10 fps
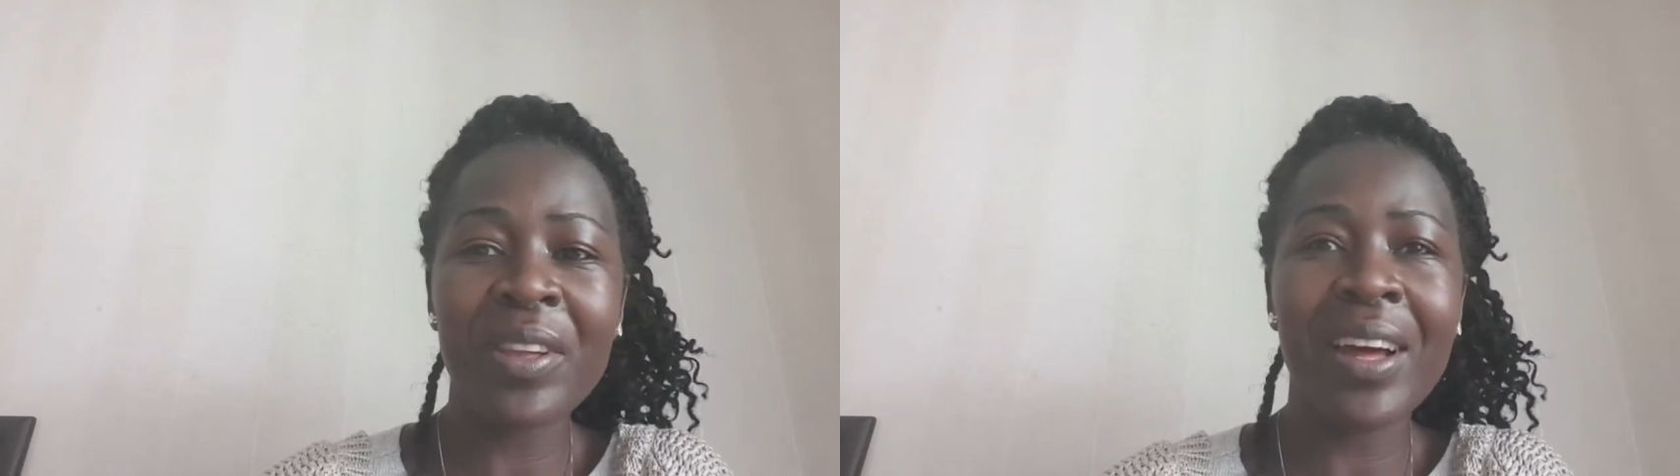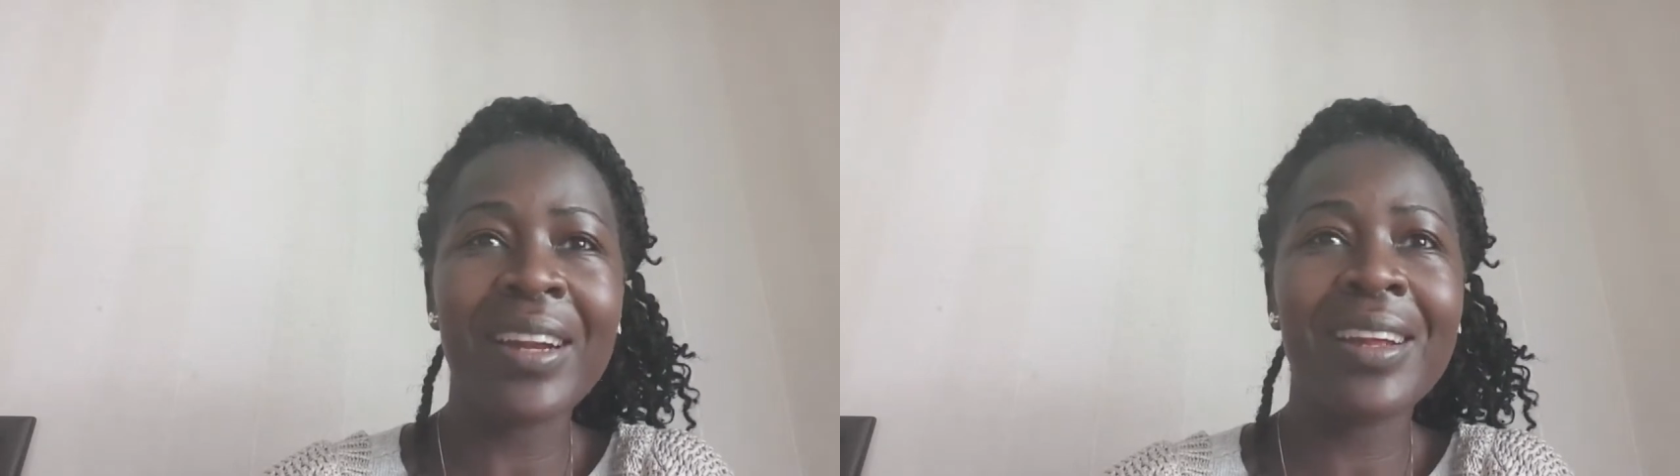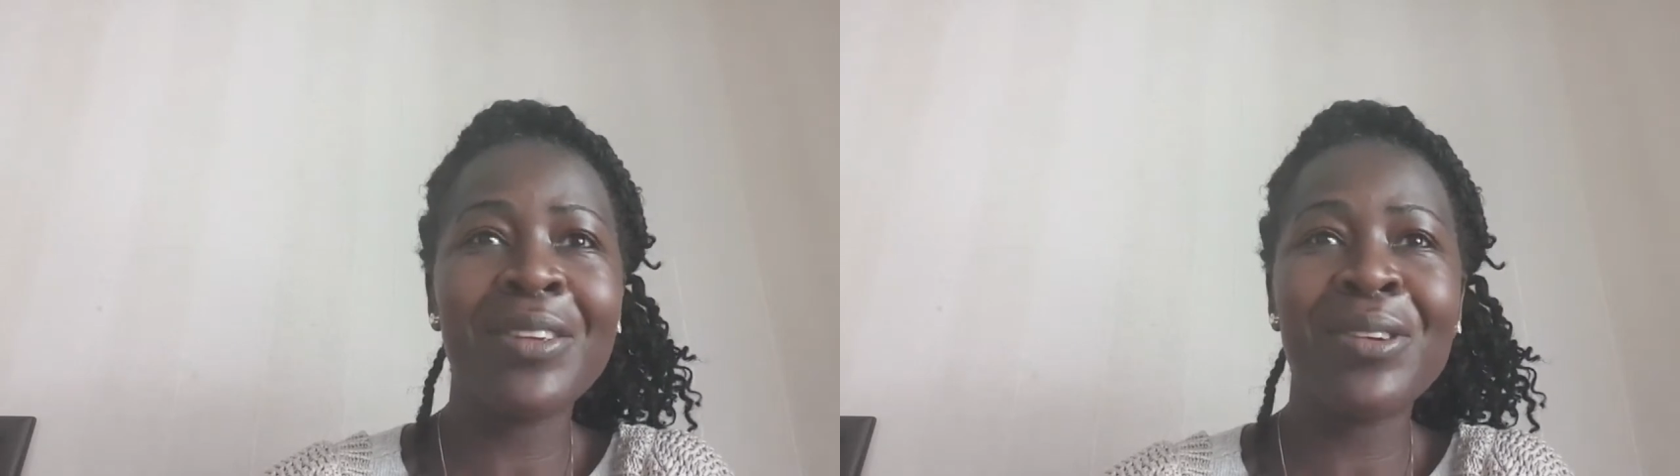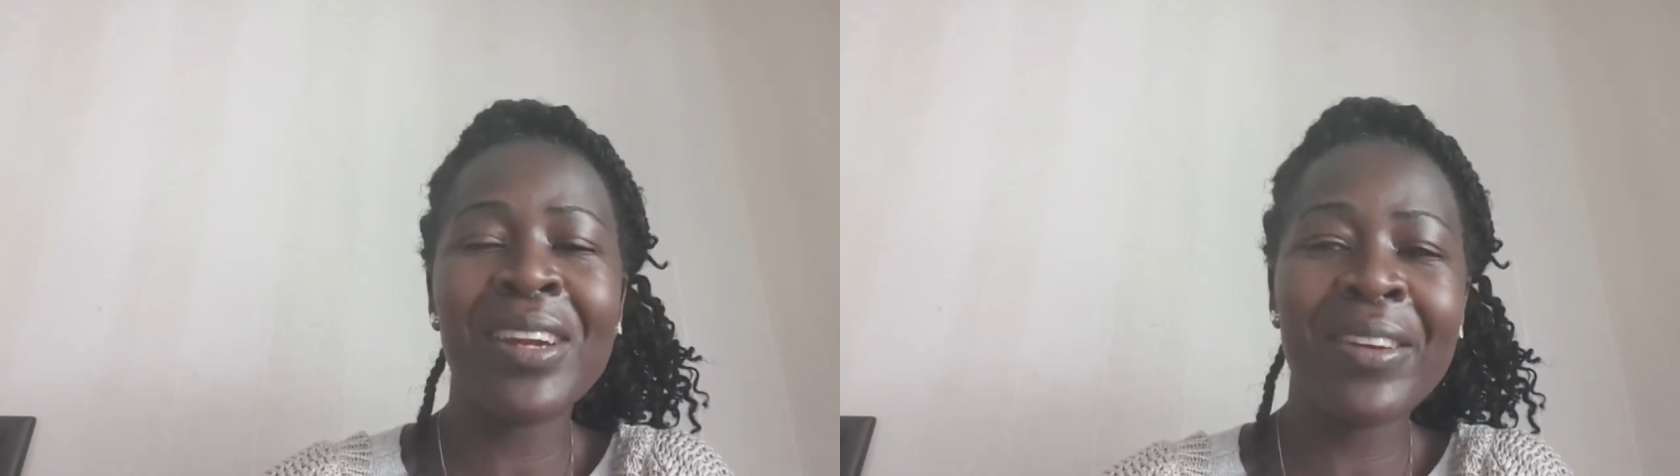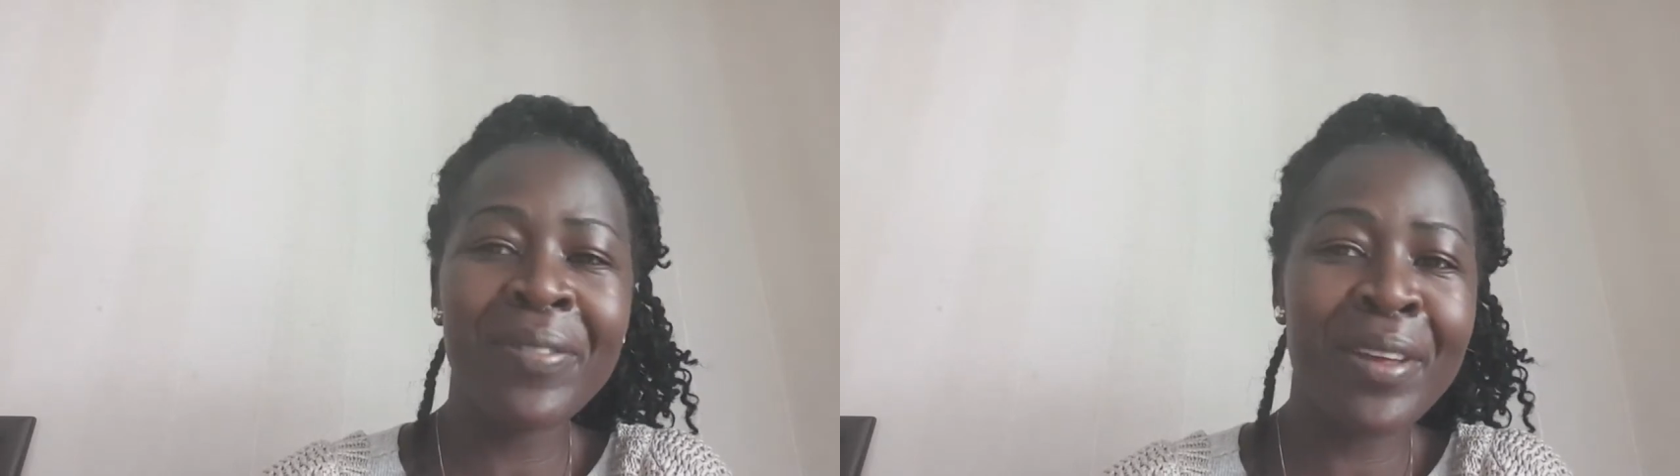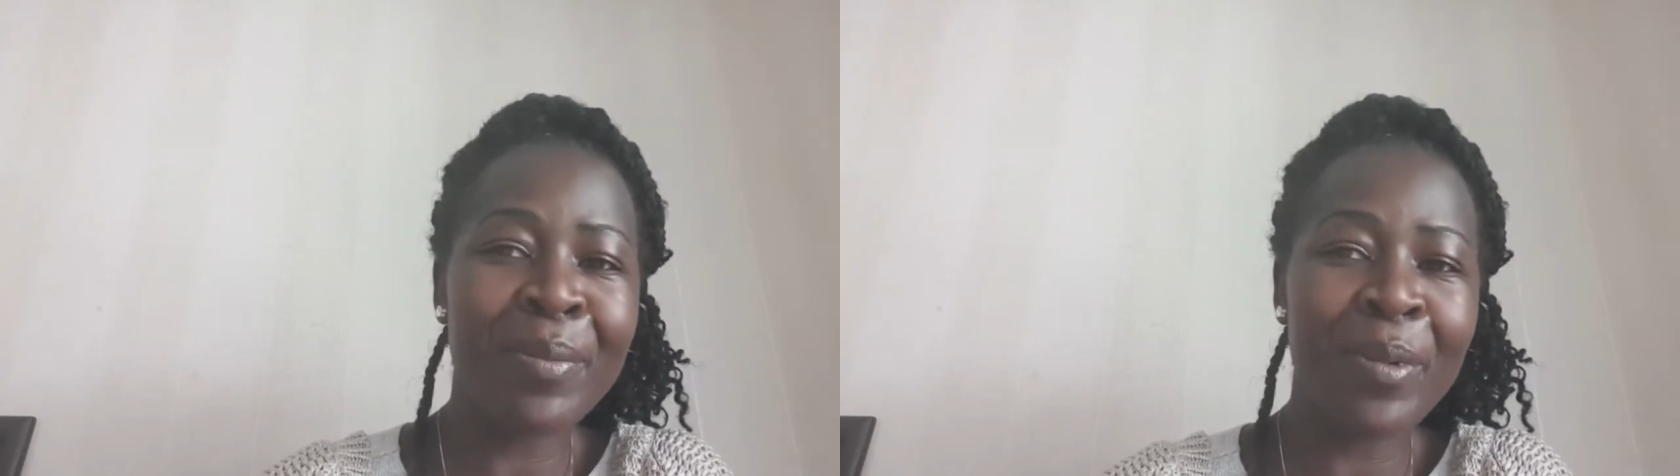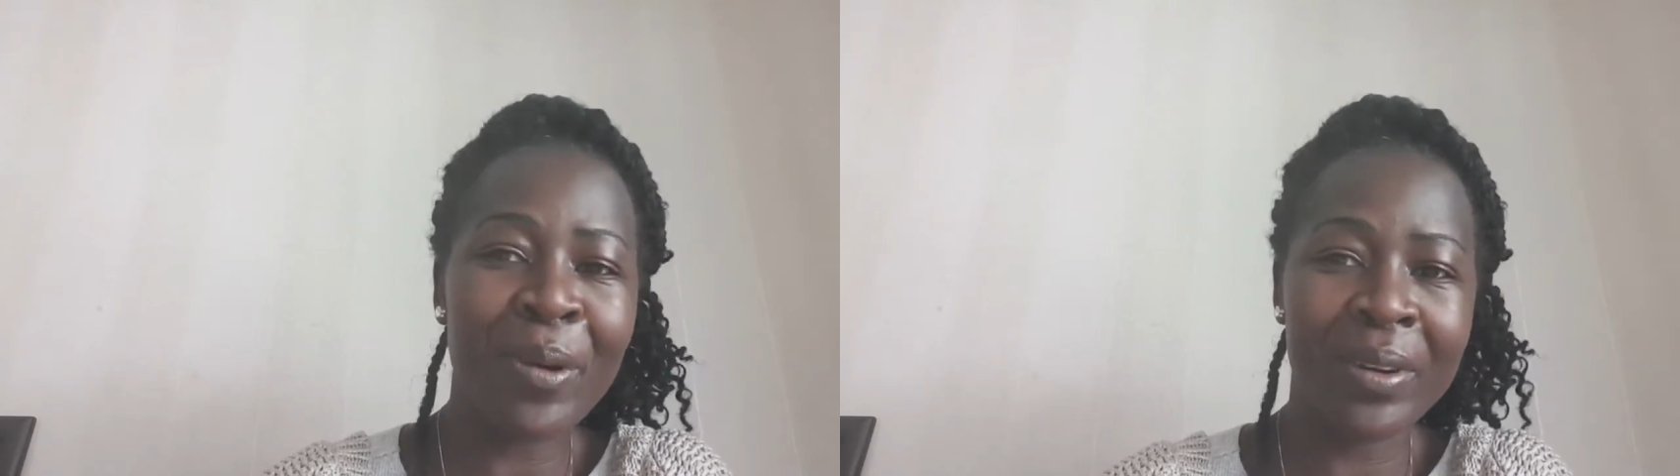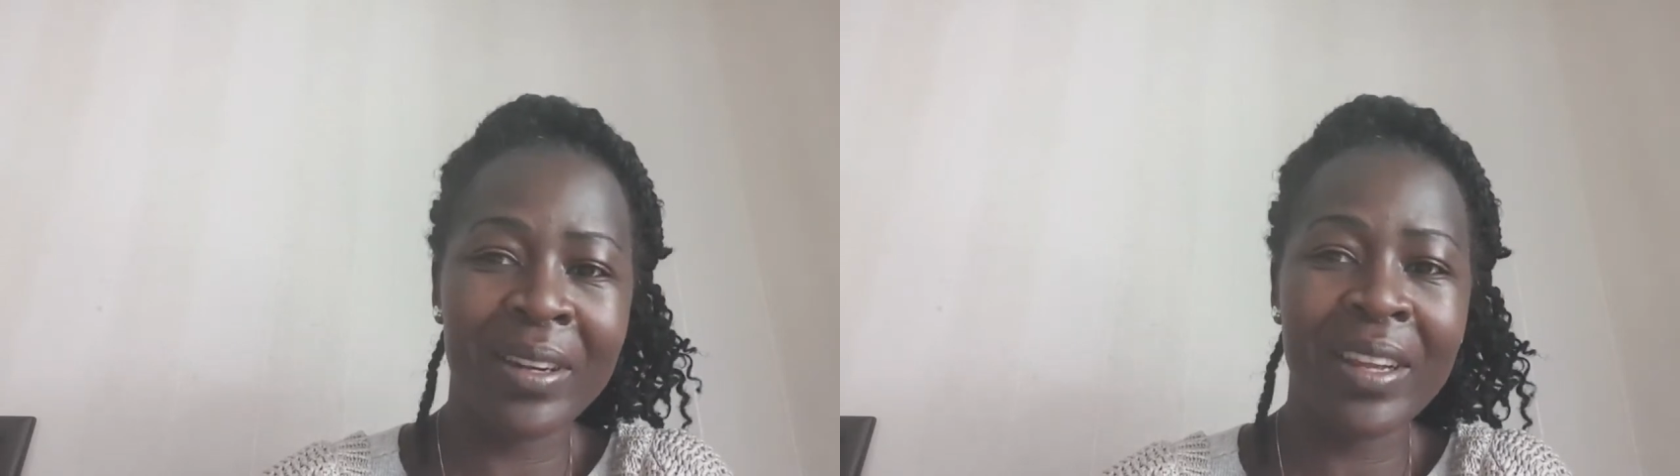and you leave them
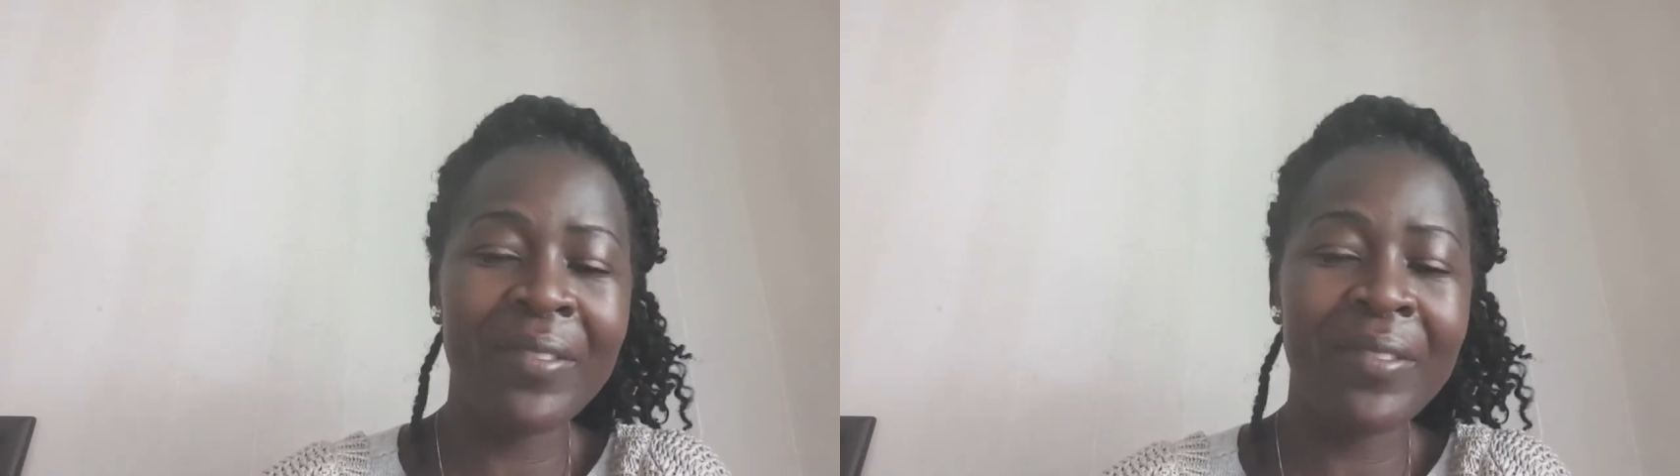on,